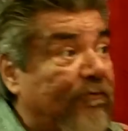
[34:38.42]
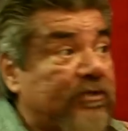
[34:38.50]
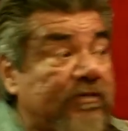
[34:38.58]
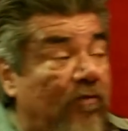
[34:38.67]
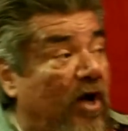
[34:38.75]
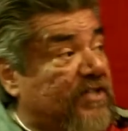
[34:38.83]

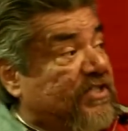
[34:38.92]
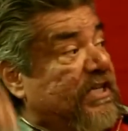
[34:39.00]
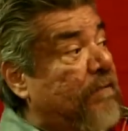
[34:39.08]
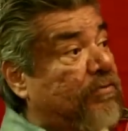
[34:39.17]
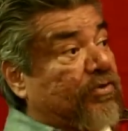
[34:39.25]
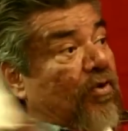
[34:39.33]
first of all, I see
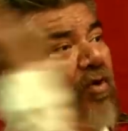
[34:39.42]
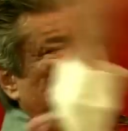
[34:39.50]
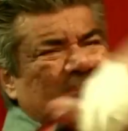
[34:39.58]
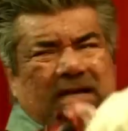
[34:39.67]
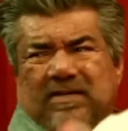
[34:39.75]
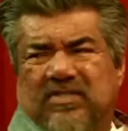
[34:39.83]
him throw
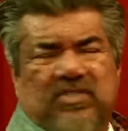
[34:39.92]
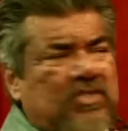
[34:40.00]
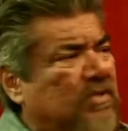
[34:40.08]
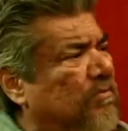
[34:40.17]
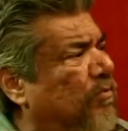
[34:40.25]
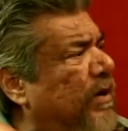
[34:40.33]
it. He had this
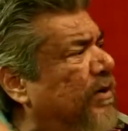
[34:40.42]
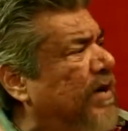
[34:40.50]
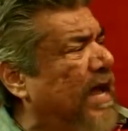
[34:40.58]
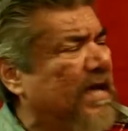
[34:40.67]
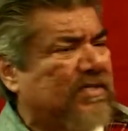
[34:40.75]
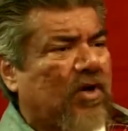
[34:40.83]

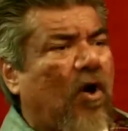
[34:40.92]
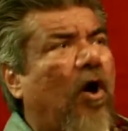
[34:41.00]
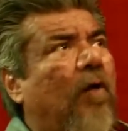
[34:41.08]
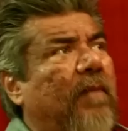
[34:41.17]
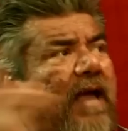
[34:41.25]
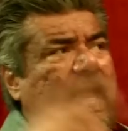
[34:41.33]
weird ass
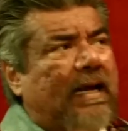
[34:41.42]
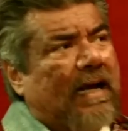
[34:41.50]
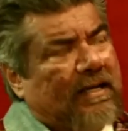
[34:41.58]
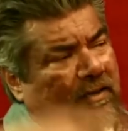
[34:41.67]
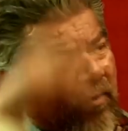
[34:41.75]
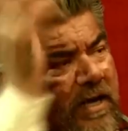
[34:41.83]
arm,
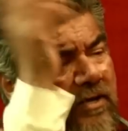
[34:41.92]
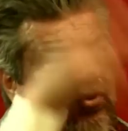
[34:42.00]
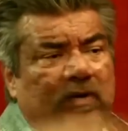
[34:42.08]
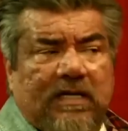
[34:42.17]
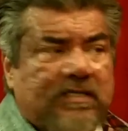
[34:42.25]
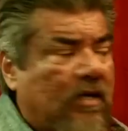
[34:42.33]
and the way he
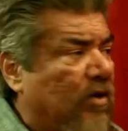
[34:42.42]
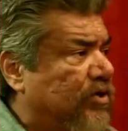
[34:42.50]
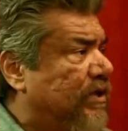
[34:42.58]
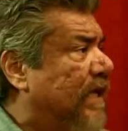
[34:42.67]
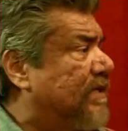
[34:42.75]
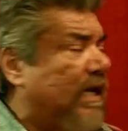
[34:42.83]
threw it, I said, "Oh
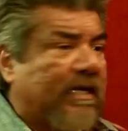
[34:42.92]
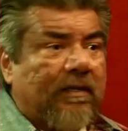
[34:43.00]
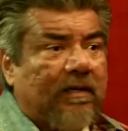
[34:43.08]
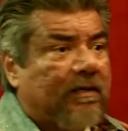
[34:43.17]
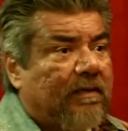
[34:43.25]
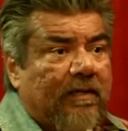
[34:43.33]
shit, that's not
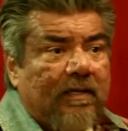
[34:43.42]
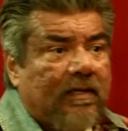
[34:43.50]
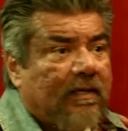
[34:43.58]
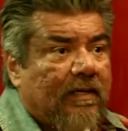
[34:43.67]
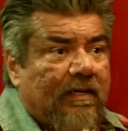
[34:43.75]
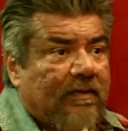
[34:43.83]
gonna."
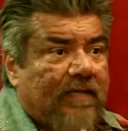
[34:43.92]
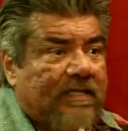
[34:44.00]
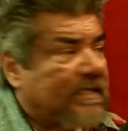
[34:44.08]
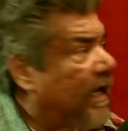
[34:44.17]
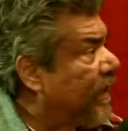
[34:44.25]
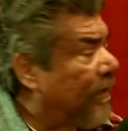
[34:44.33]

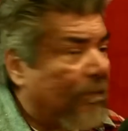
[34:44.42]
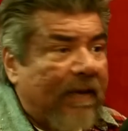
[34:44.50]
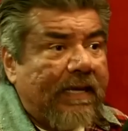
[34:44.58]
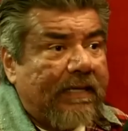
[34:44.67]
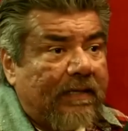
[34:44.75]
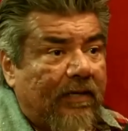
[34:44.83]
that's not going to
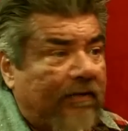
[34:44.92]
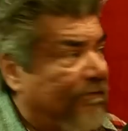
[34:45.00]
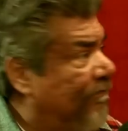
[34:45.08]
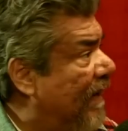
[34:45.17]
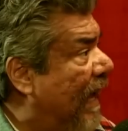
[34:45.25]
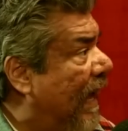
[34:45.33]
make it on the
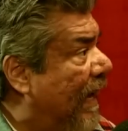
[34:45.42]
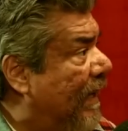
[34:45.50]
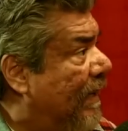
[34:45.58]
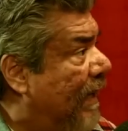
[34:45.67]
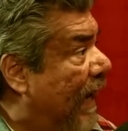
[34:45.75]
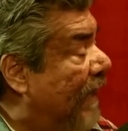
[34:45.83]

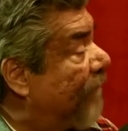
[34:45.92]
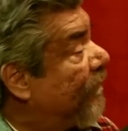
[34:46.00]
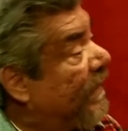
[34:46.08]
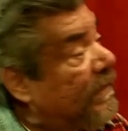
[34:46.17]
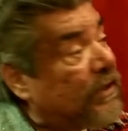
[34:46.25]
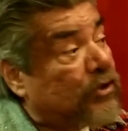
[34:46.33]
fly. And if
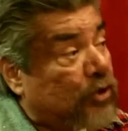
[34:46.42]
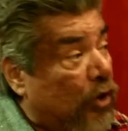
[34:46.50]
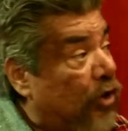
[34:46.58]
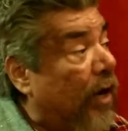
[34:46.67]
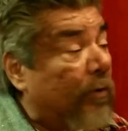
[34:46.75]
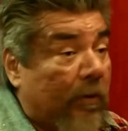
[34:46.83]
it hit the
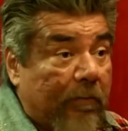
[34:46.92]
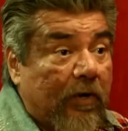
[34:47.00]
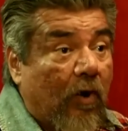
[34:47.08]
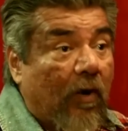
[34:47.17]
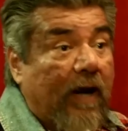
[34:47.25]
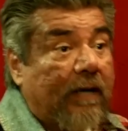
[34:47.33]
dirt, I would have been
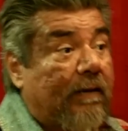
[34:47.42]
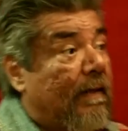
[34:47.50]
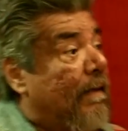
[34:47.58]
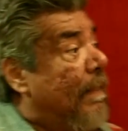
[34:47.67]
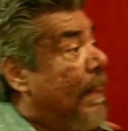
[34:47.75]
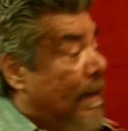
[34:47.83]
all right.
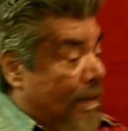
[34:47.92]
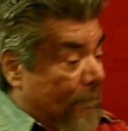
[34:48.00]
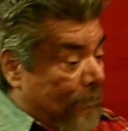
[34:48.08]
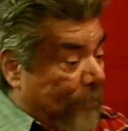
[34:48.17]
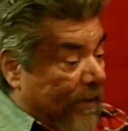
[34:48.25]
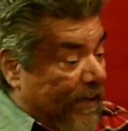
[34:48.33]

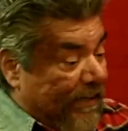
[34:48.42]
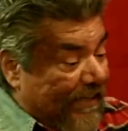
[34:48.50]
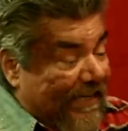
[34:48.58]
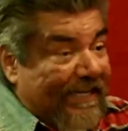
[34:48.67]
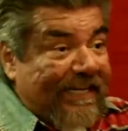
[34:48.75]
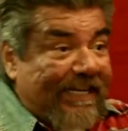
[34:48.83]
But
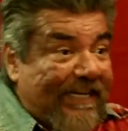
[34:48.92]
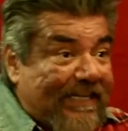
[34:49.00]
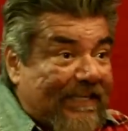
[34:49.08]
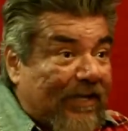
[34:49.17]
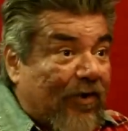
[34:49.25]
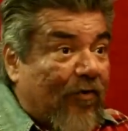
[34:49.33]
it
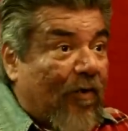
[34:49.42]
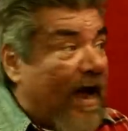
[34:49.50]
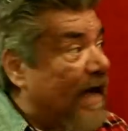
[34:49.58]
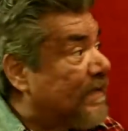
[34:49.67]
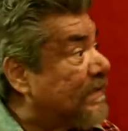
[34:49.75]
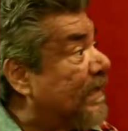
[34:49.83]
hit the
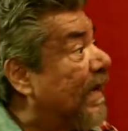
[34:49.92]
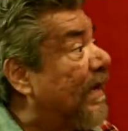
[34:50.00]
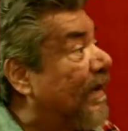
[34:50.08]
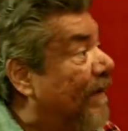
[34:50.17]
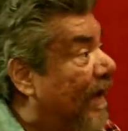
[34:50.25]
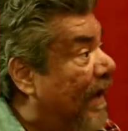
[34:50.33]
grass
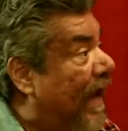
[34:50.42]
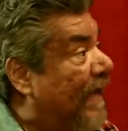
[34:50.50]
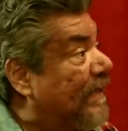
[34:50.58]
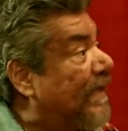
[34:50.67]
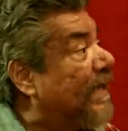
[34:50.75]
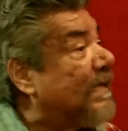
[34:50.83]

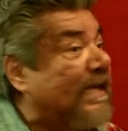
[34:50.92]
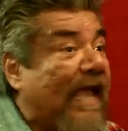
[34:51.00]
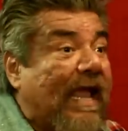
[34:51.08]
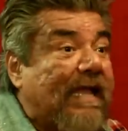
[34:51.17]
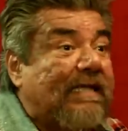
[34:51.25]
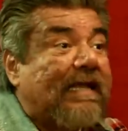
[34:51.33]
and then
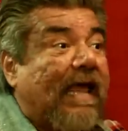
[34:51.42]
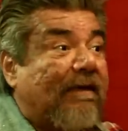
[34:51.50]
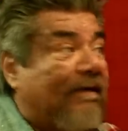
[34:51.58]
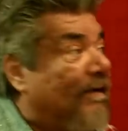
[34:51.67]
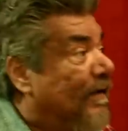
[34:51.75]
gained like